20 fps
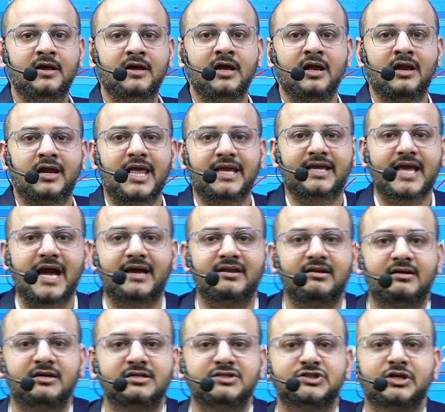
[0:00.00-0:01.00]
Like
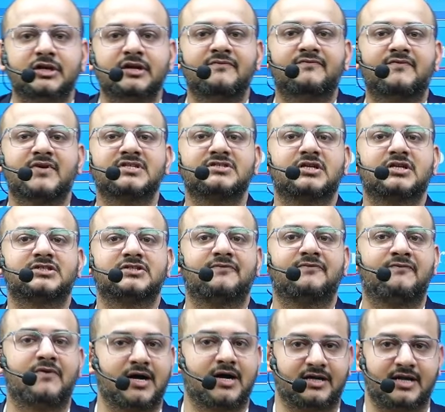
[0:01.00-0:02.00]
Agriculture Infrastructure
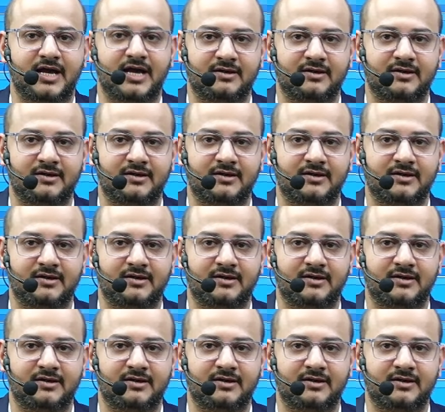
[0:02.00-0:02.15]
Fund